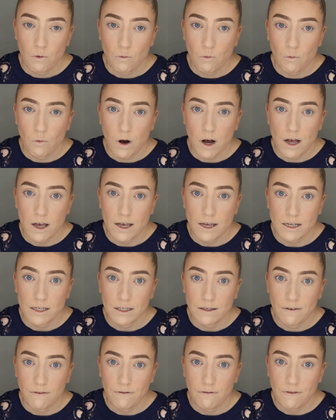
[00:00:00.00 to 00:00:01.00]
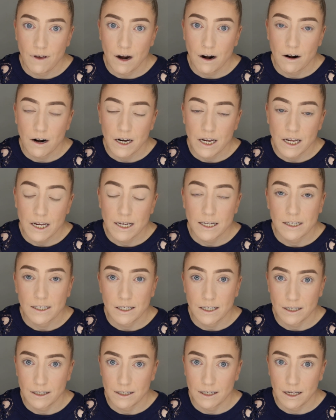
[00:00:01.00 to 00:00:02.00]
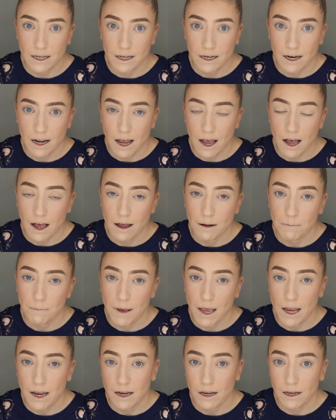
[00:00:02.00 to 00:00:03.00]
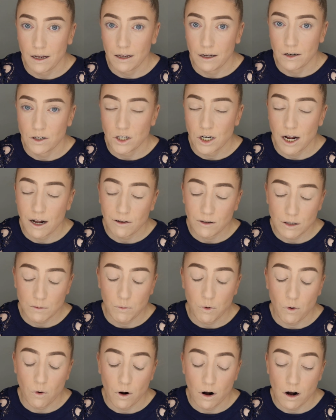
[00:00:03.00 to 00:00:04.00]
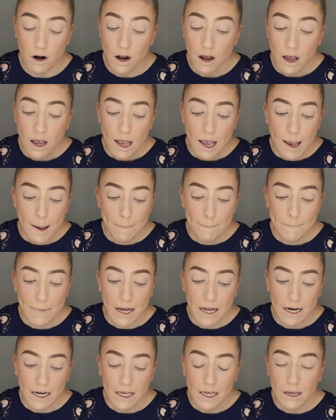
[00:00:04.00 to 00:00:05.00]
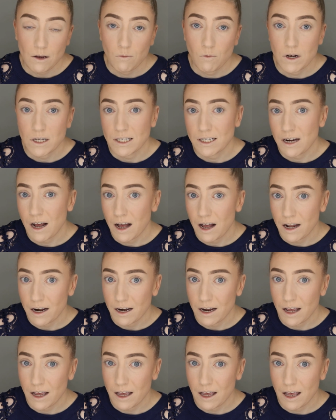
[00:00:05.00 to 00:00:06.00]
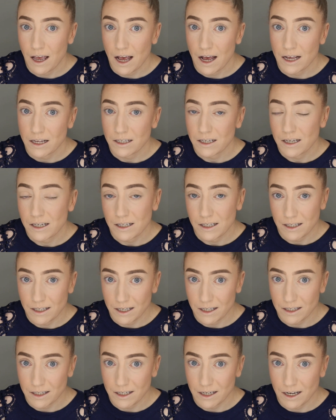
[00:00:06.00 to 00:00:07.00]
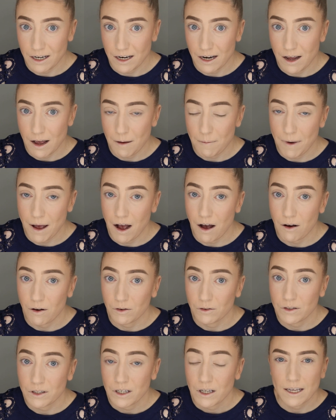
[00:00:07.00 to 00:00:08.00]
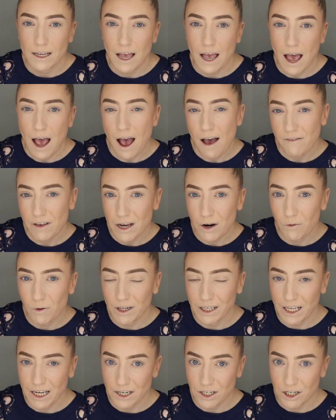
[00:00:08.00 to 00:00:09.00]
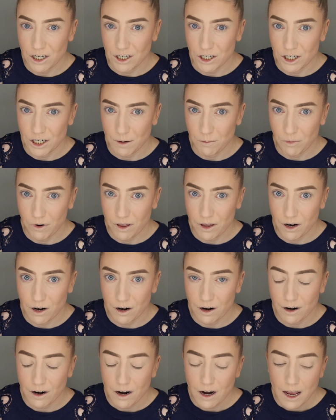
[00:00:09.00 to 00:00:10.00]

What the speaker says: was very consistent at paying child support, but he was not as consistent about having a relationship with her.